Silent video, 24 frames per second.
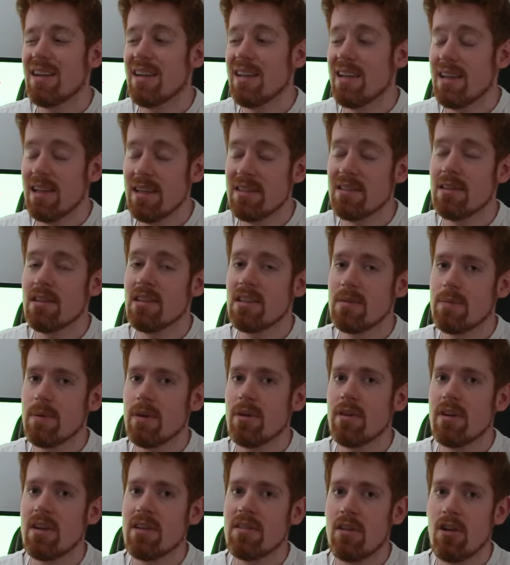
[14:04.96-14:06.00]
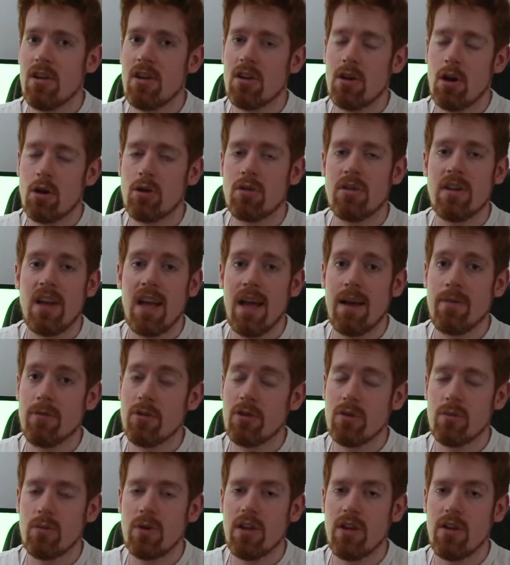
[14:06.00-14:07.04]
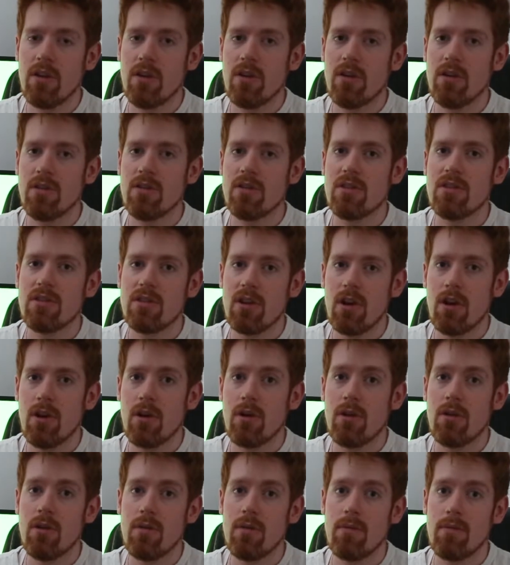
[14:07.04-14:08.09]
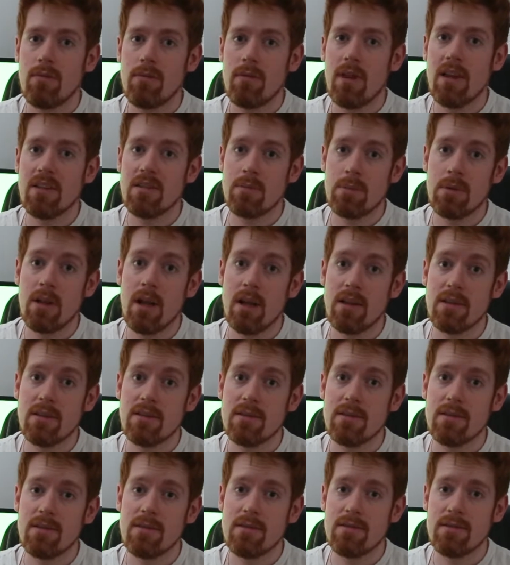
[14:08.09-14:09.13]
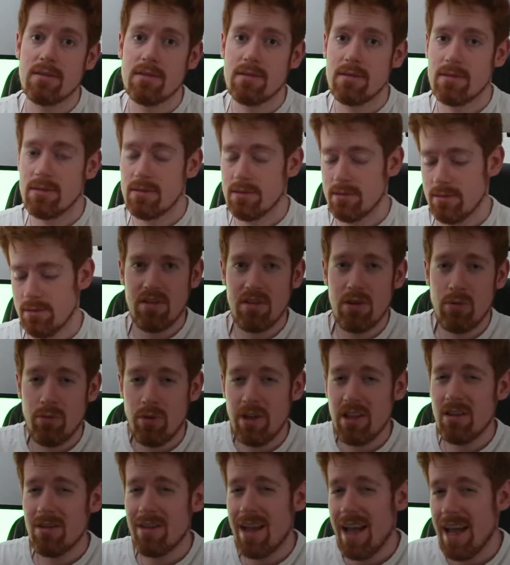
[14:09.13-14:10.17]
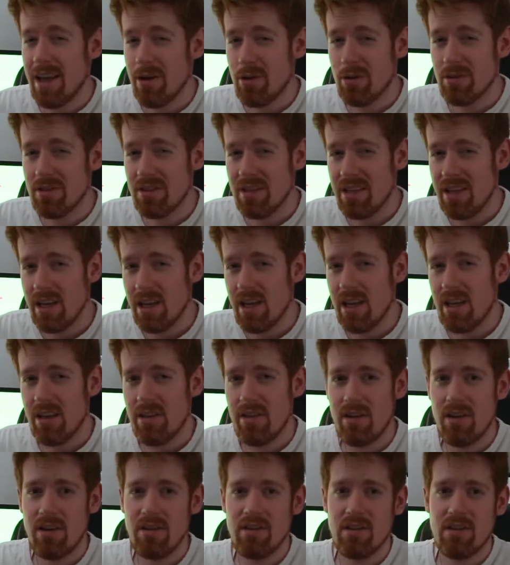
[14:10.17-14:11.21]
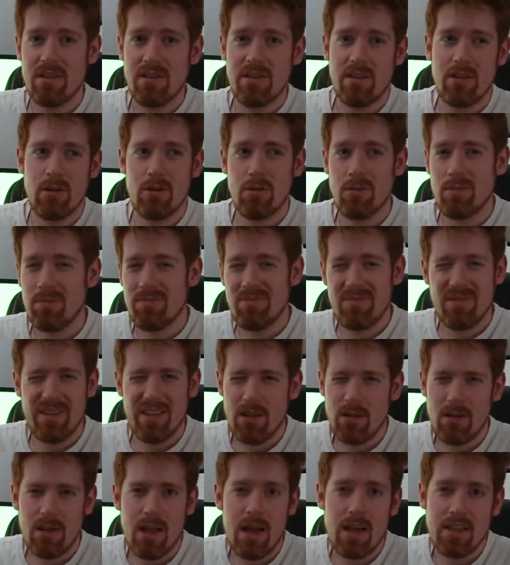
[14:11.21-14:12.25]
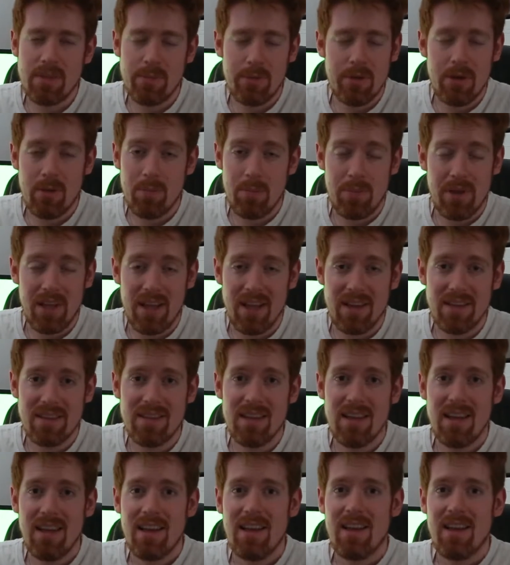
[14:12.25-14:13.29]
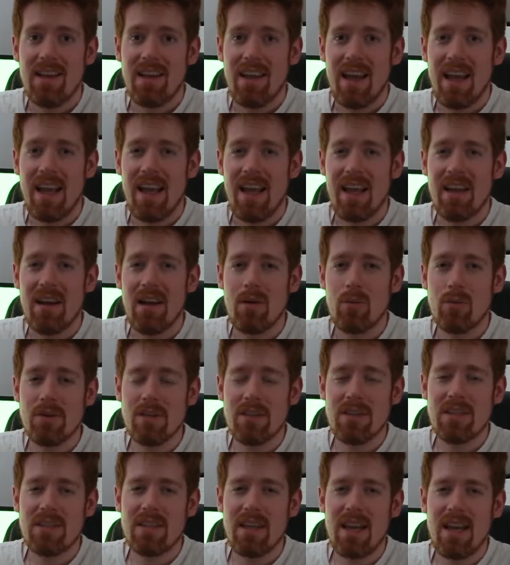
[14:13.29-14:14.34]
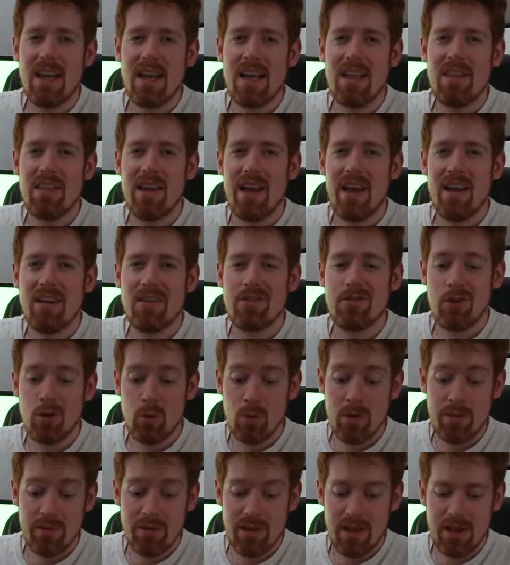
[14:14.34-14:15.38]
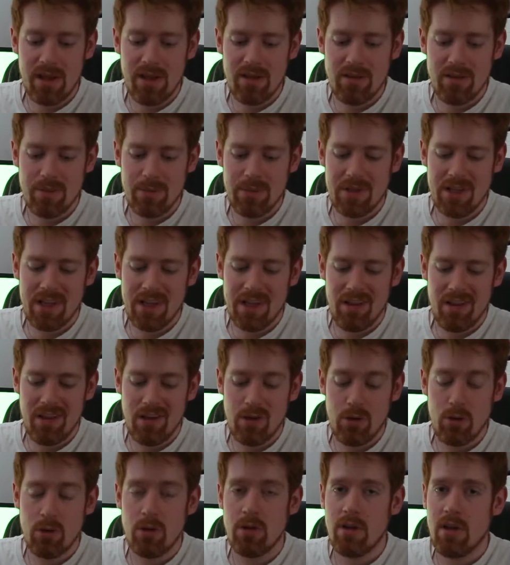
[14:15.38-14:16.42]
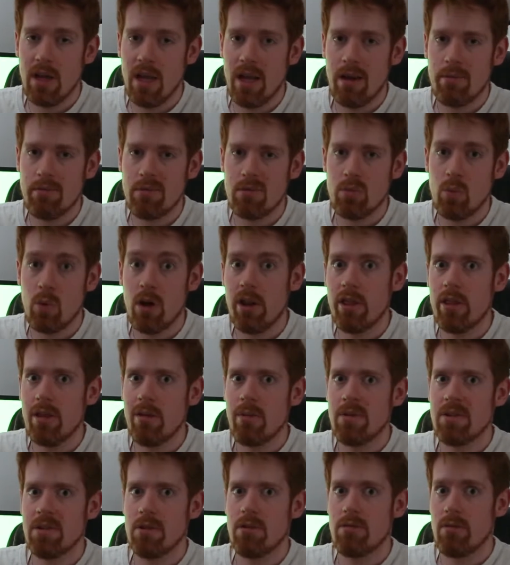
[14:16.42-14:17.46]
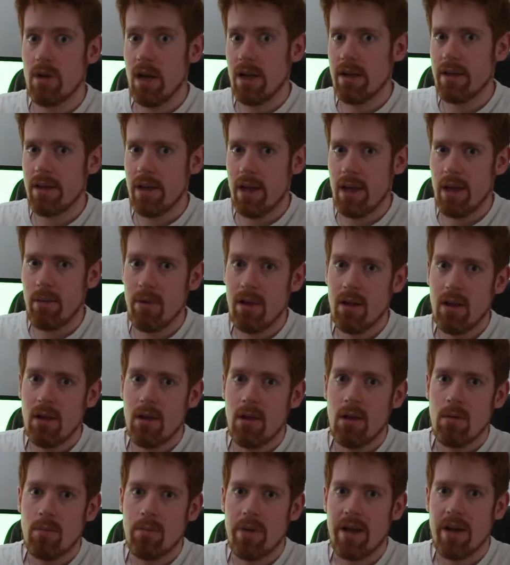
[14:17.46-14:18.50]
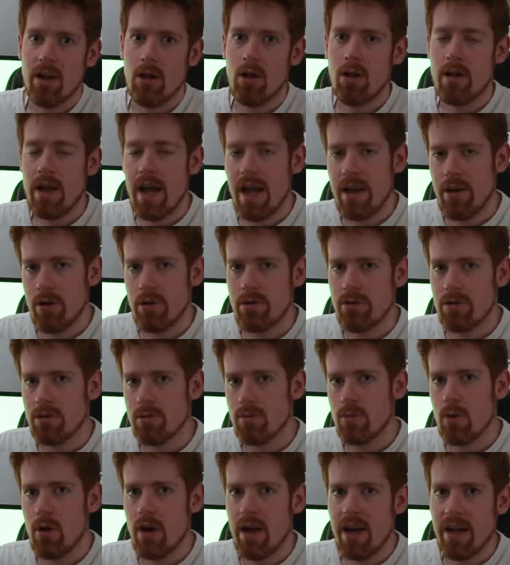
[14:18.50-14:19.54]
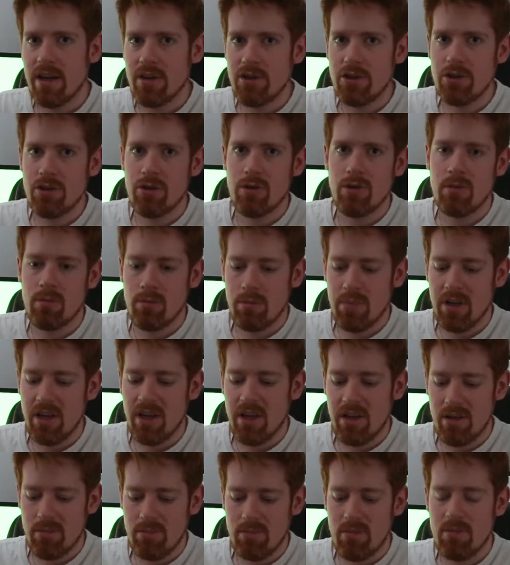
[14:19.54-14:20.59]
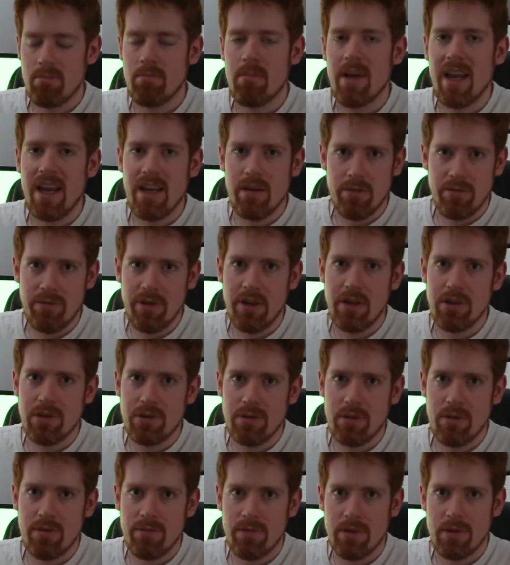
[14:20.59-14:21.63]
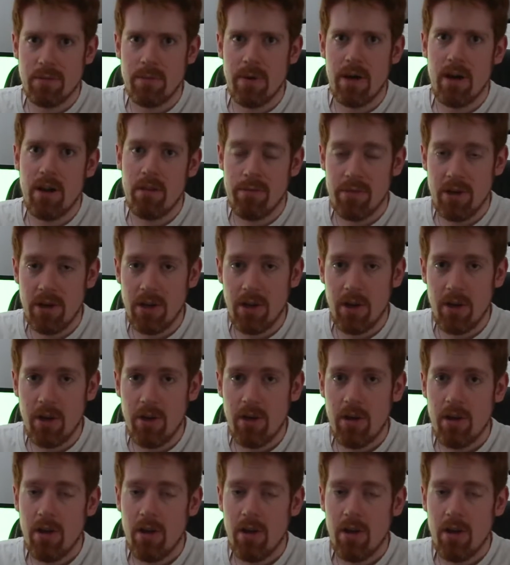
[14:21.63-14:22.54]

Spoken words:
it is an experience that you can only have on the Wii U, so there's a plus. There's 3 little add-ons here that are just little last-minute picks, and I wouldn't say that 2 of these are particularly good games. One of them is a great game, but I'll add on to why it shouldn't be the main feature of this part of the video.